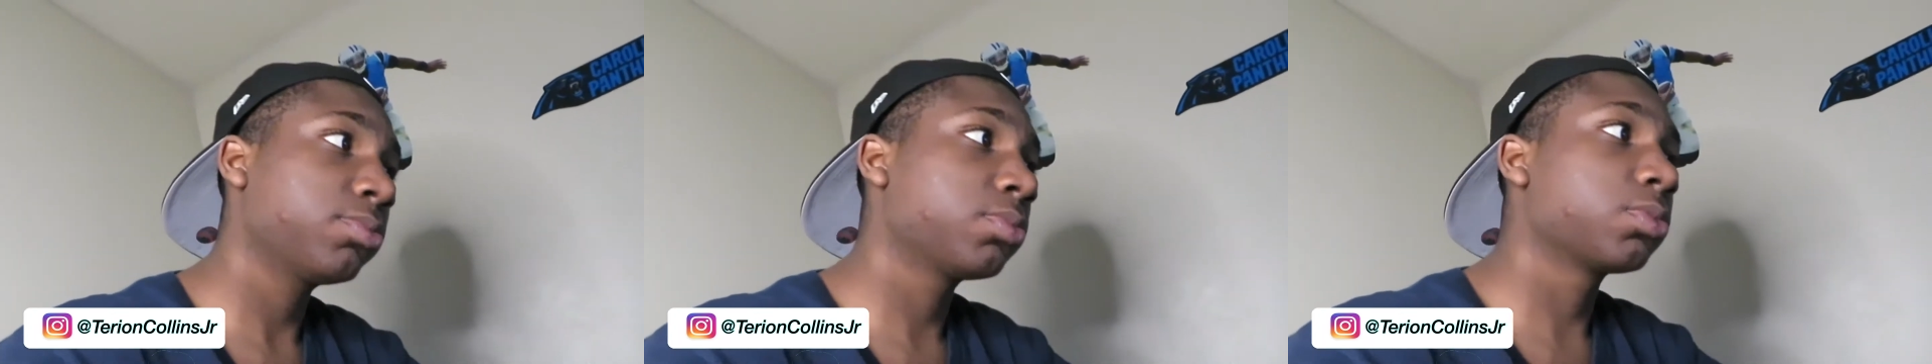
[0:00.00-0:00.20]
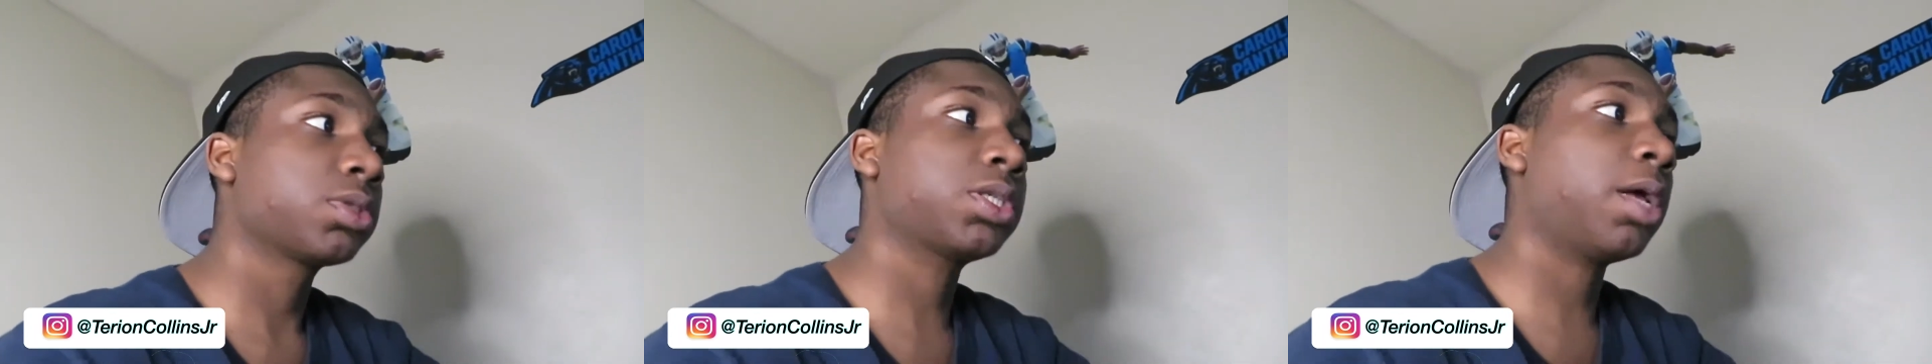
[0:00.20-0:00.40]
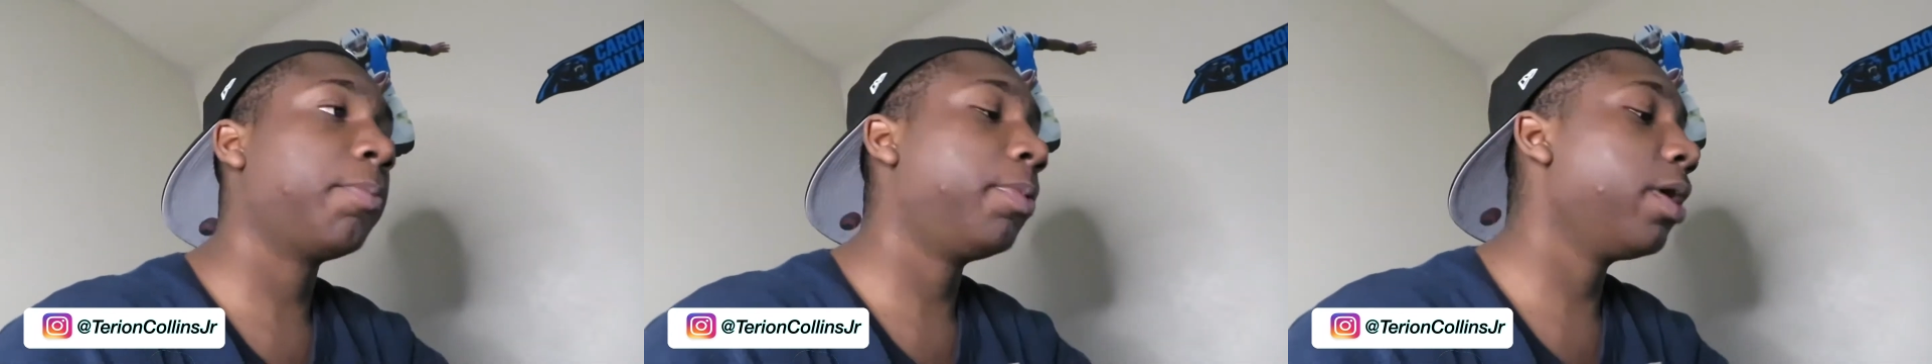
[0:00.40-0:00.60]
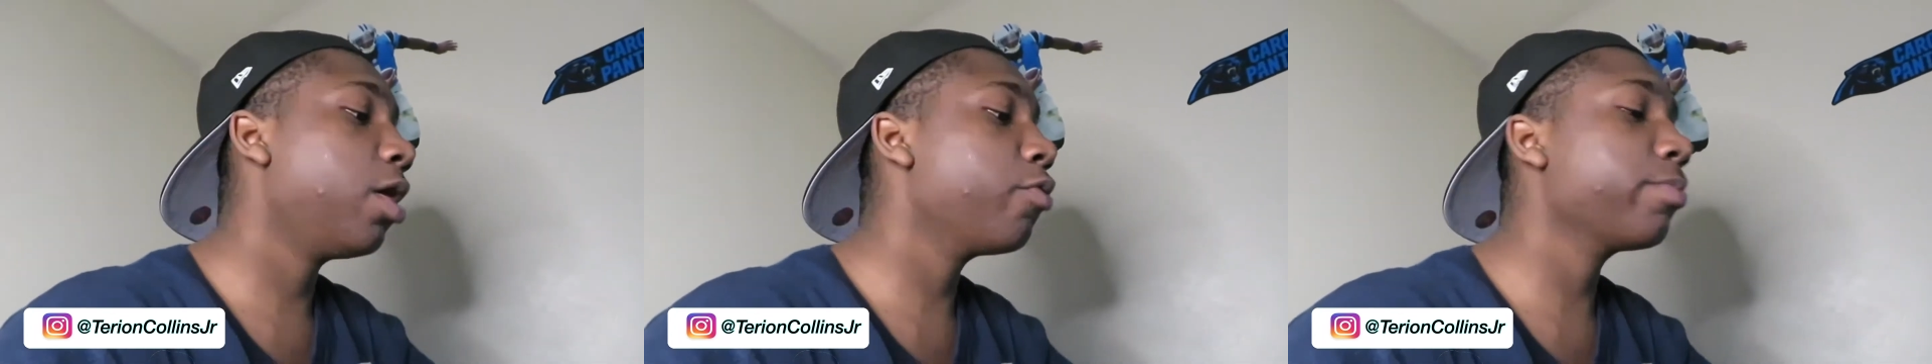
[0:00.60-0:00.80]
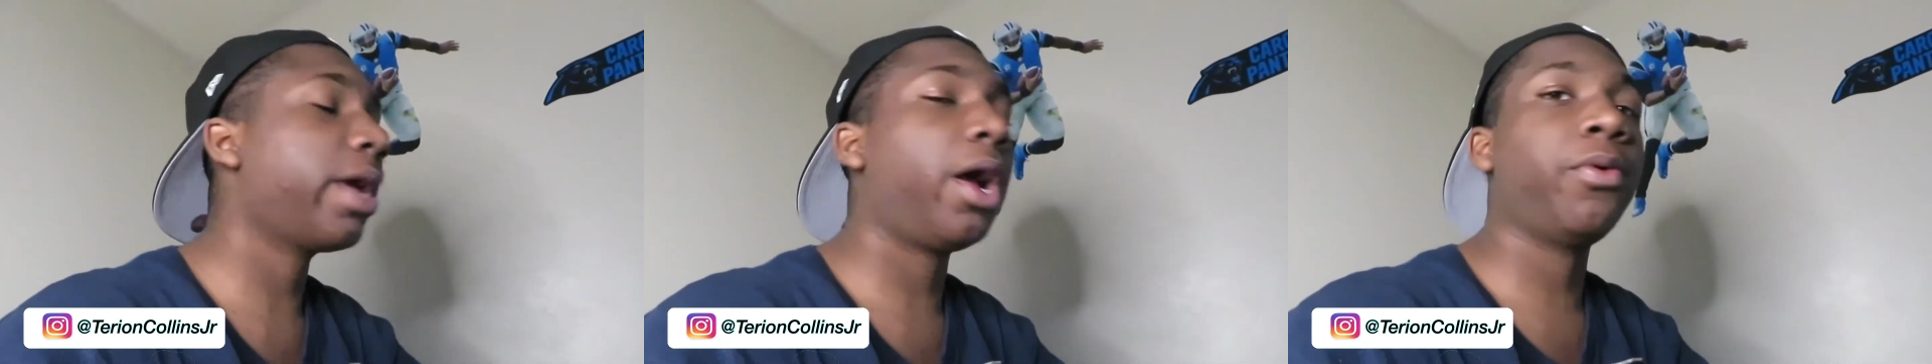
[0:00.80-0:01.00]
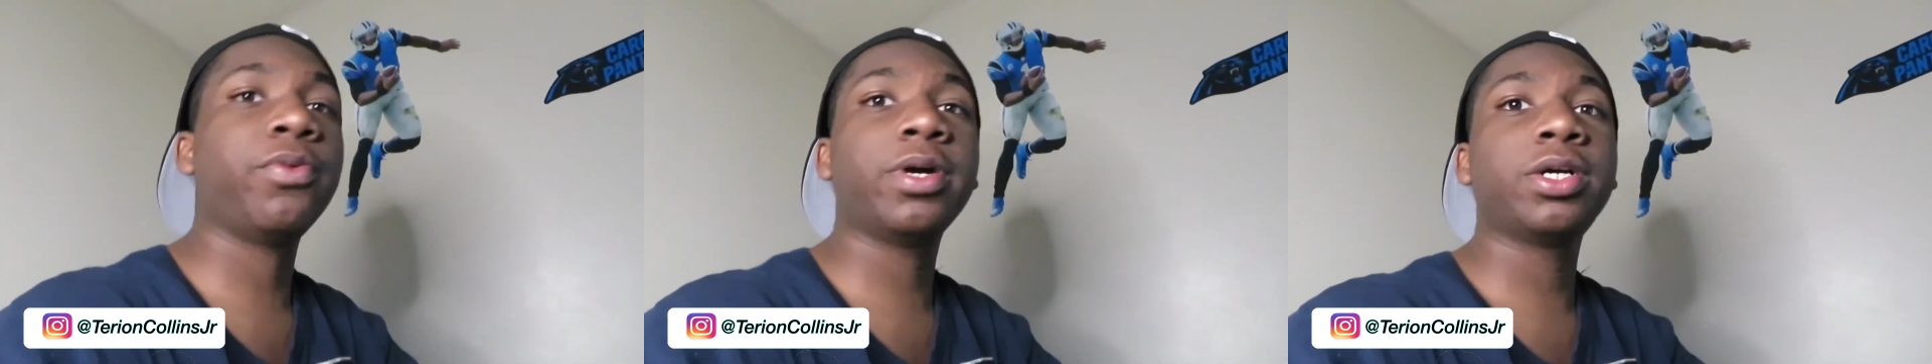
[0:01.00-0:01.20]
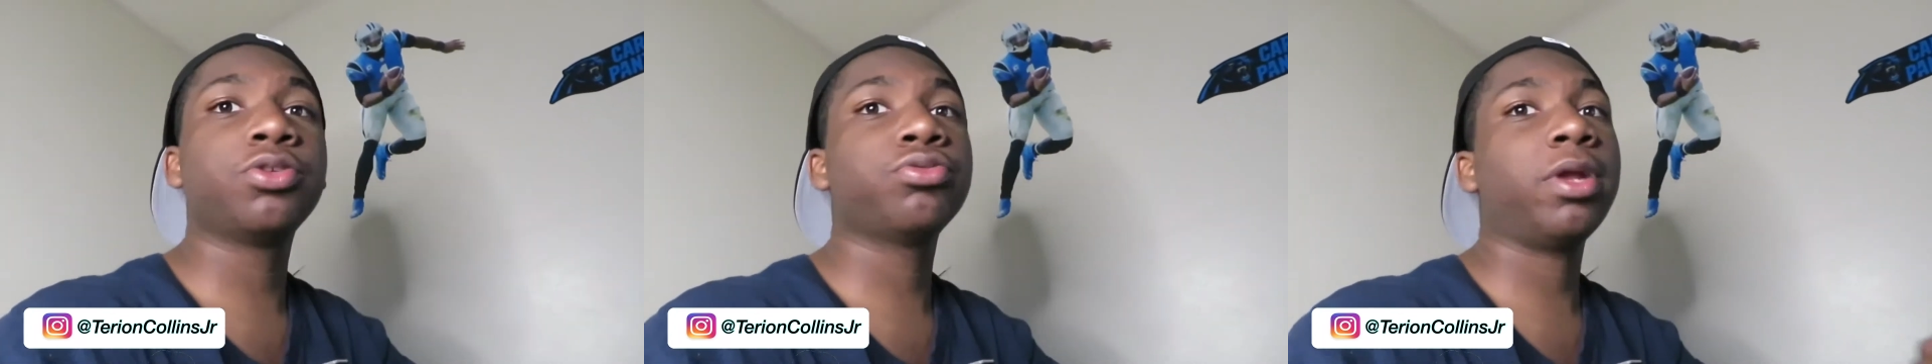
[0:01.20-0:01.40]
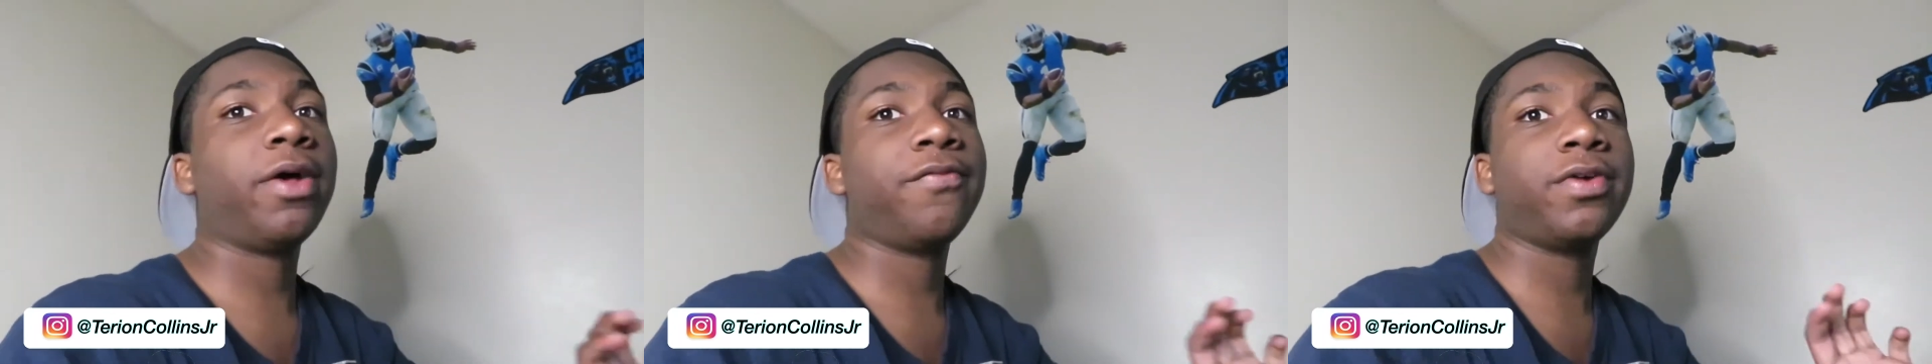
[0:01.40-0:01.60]
Stop playing with me. I really do
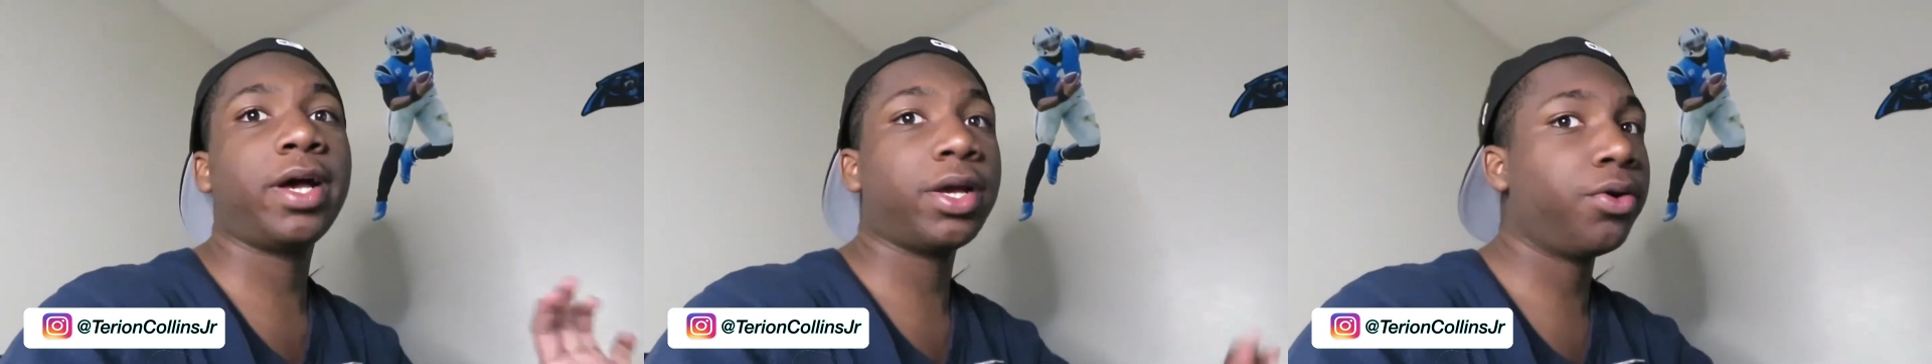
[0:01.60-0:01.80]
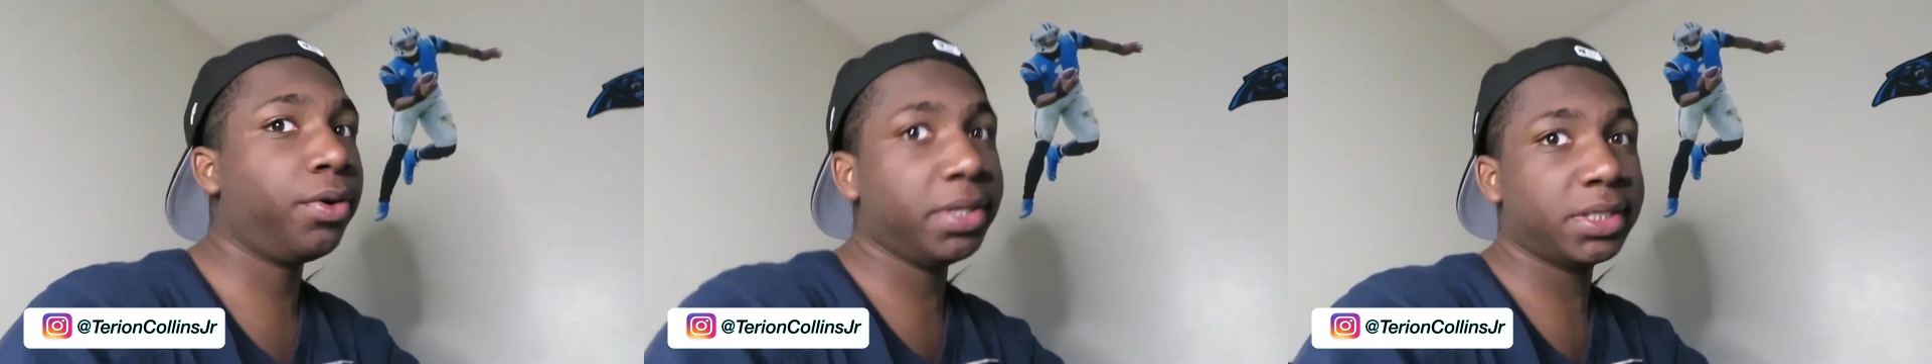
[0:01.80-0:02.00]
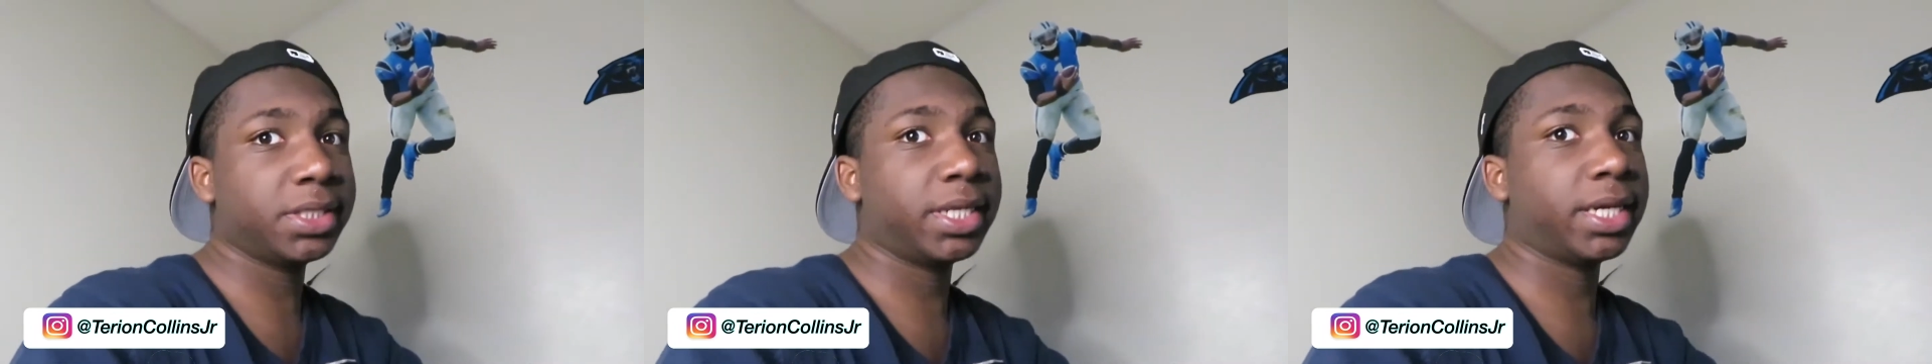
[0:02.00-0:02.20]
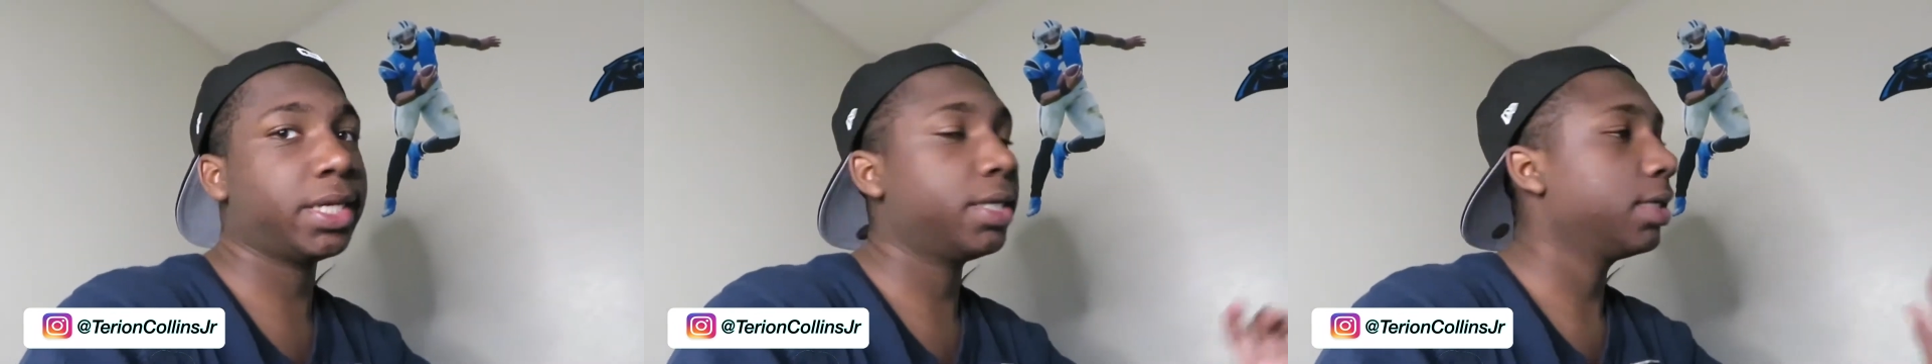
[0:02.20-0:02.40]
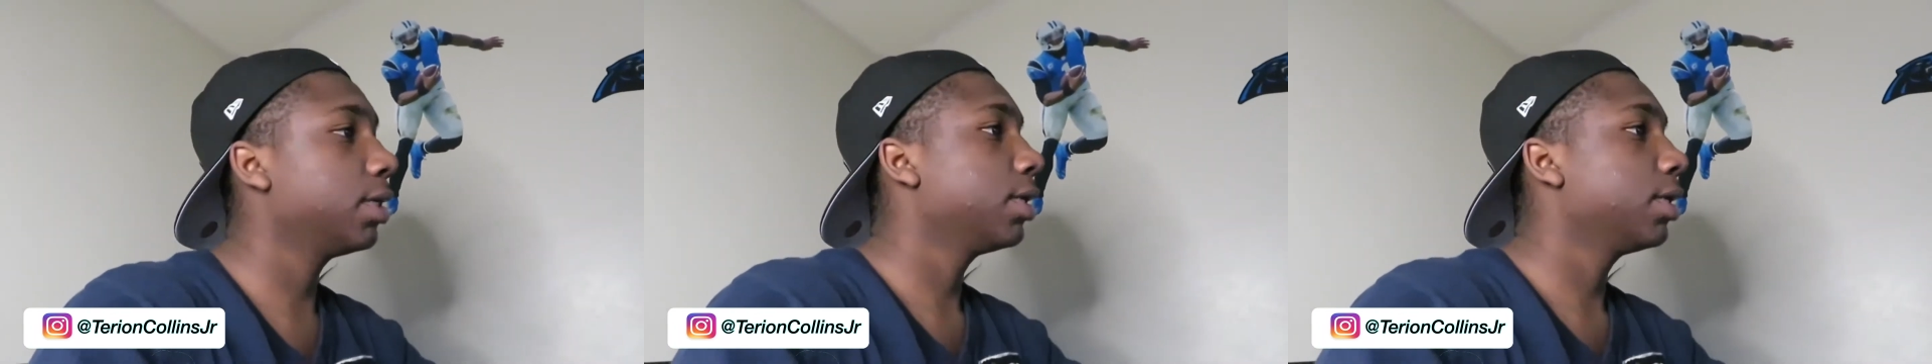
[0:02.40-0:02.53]
not feel like going today.